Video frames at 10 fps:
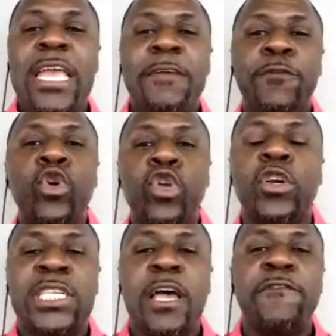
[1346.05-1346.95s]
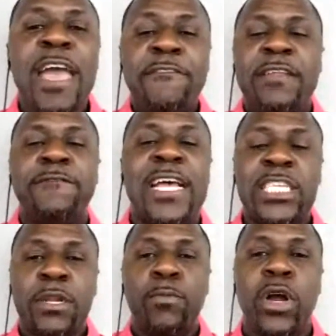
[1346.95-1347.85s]
if you yourself haven't
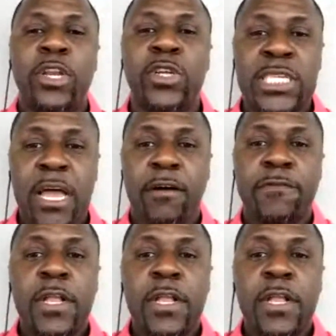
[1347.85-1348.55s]
invested more in yourself.